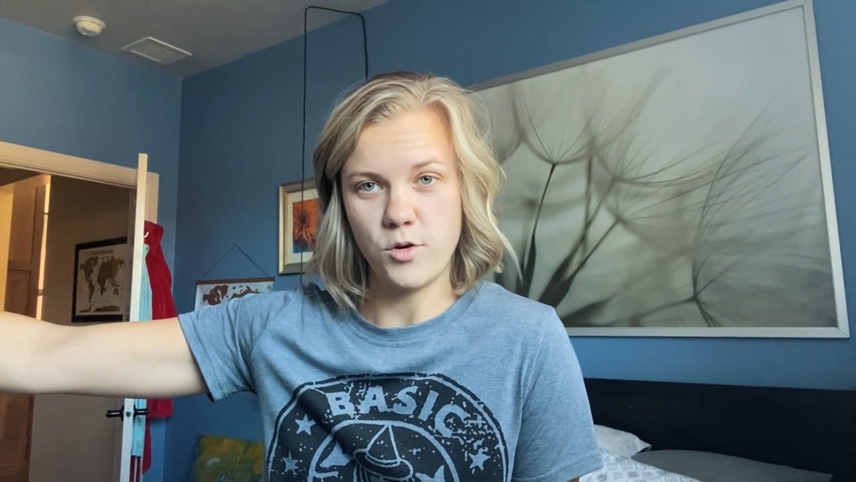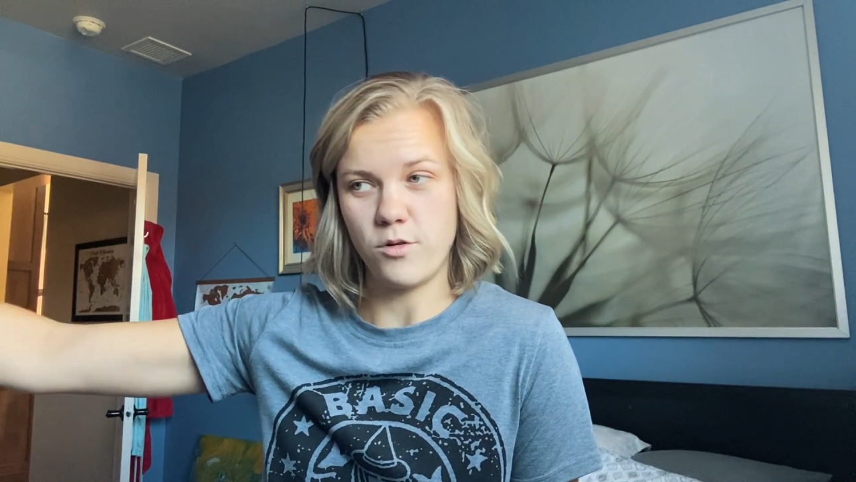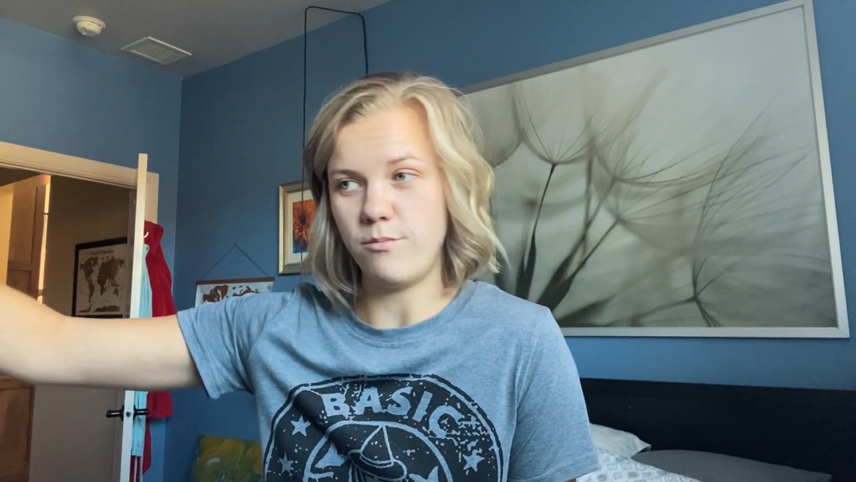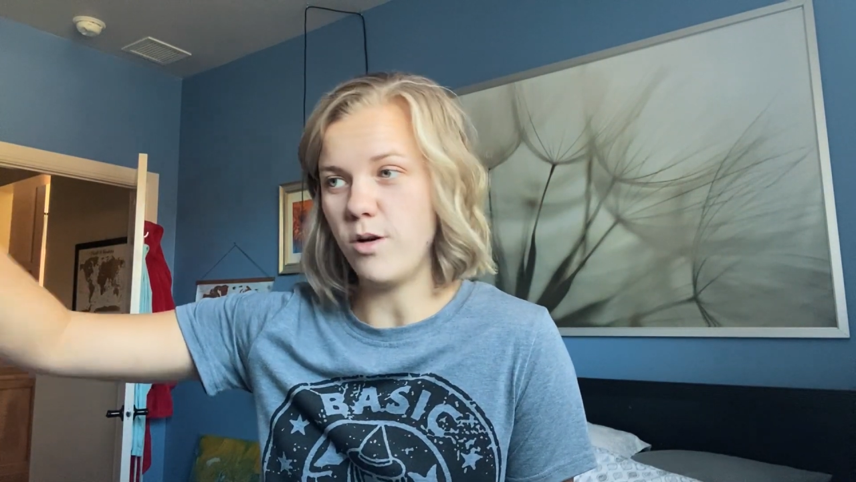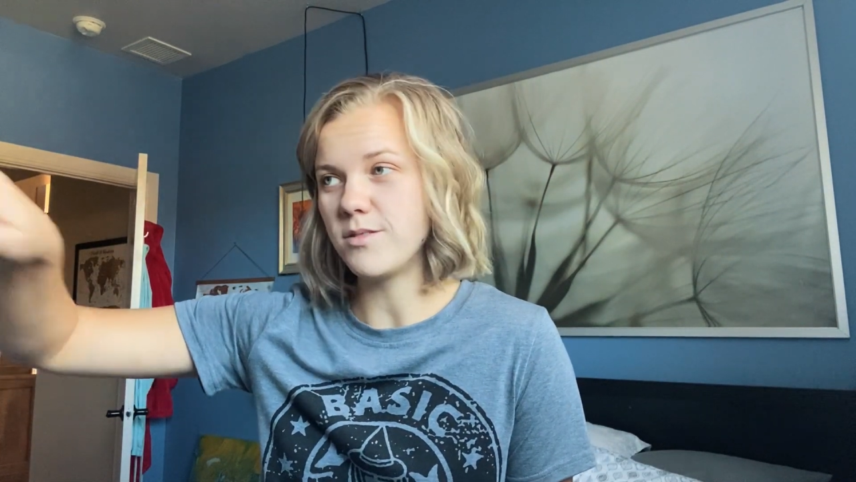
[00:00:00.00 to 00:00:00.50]

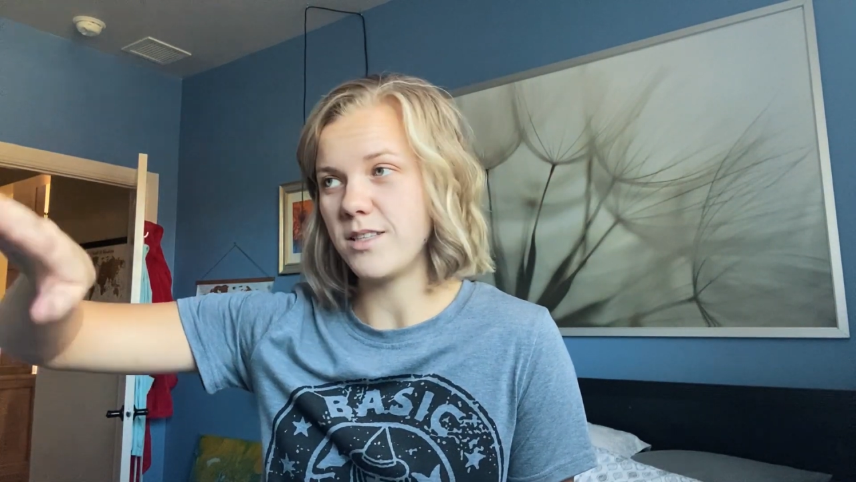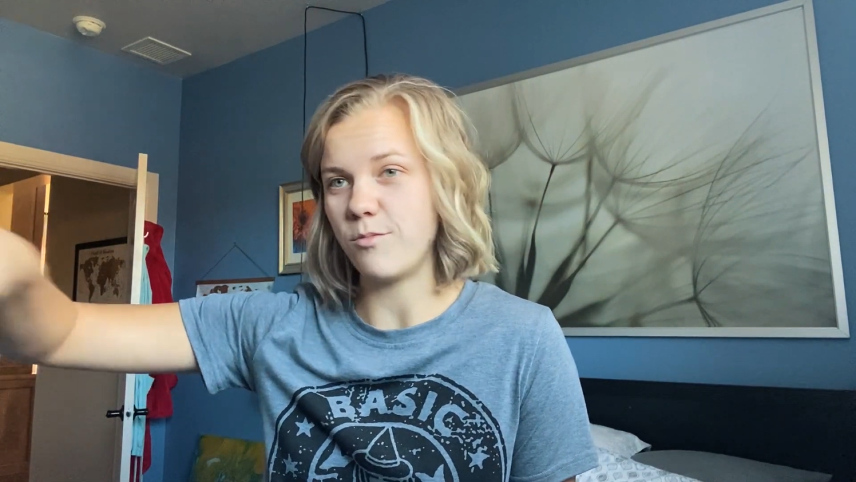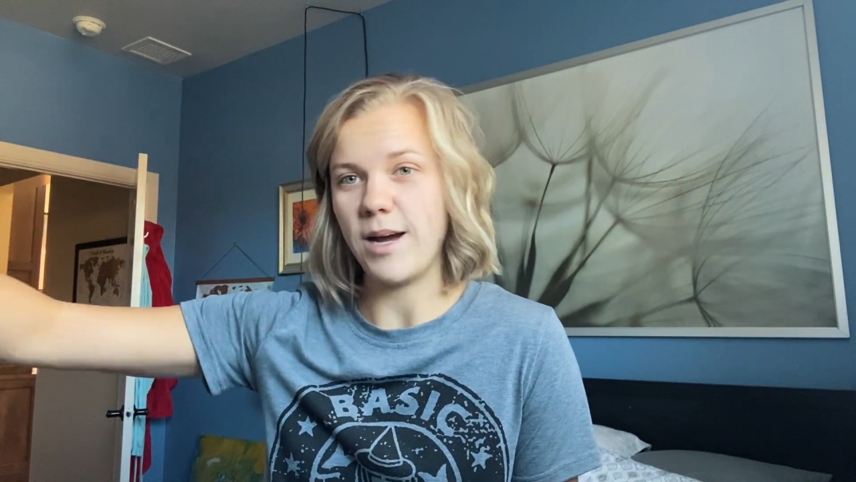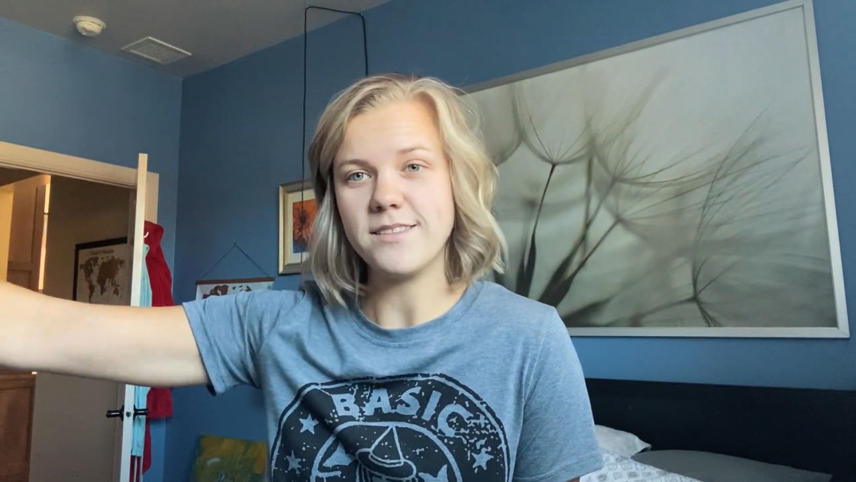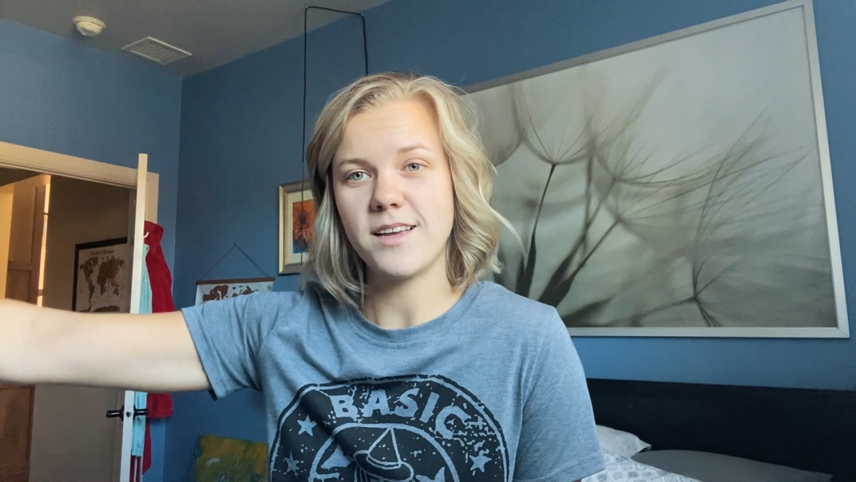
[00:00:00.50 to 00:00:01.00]
or mostly the
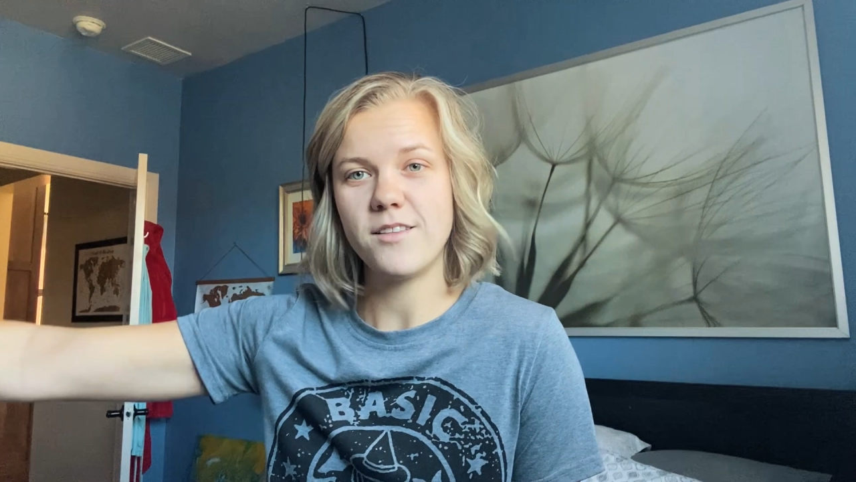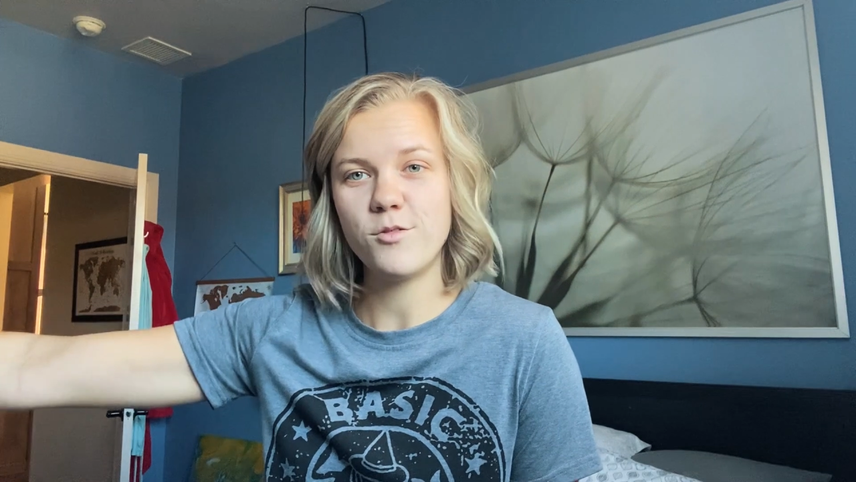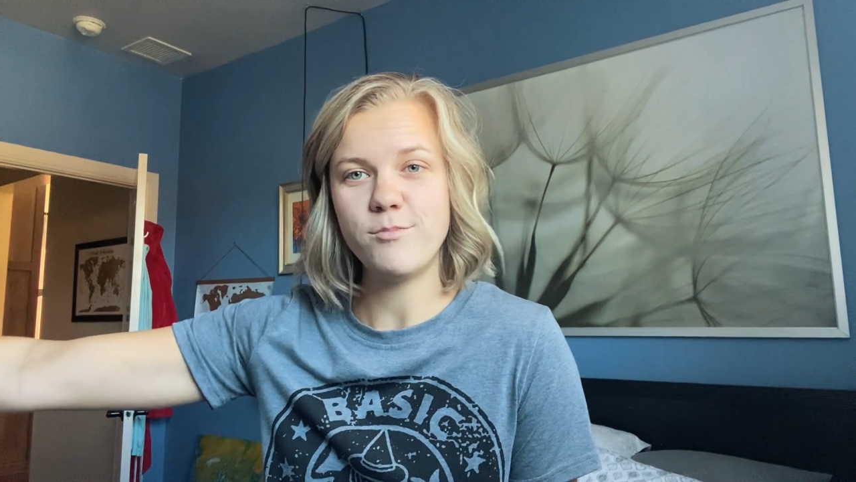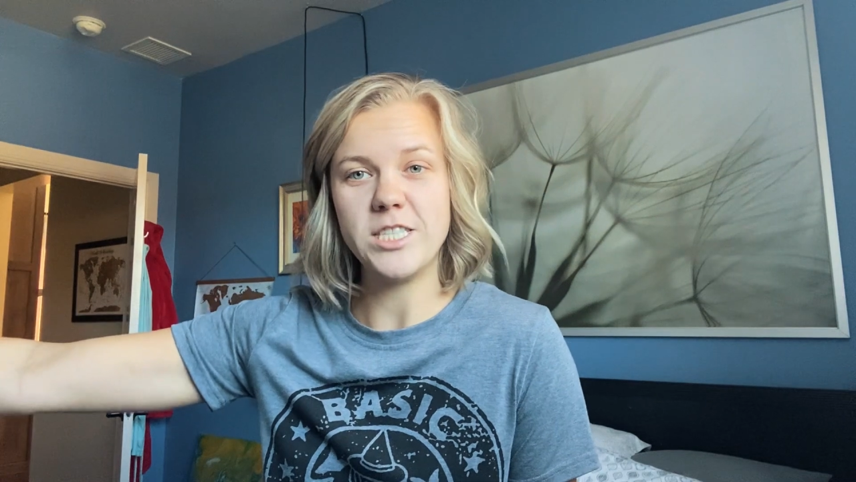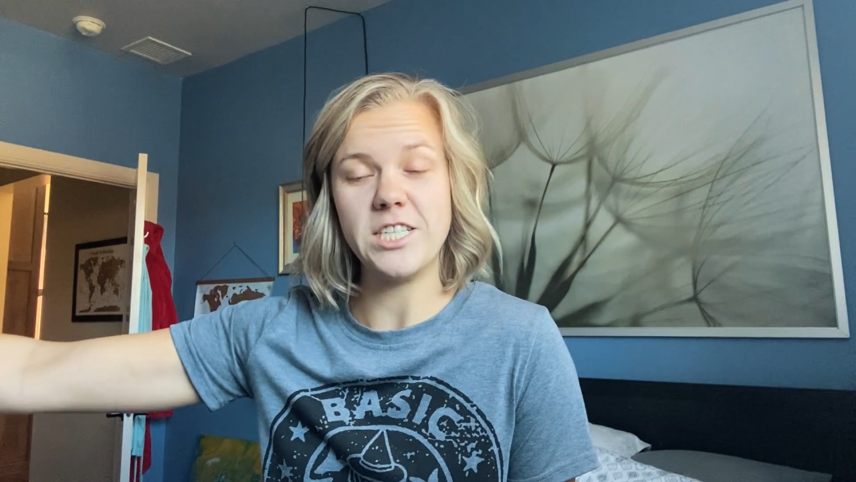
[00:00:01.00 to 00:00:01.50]
right side of the room,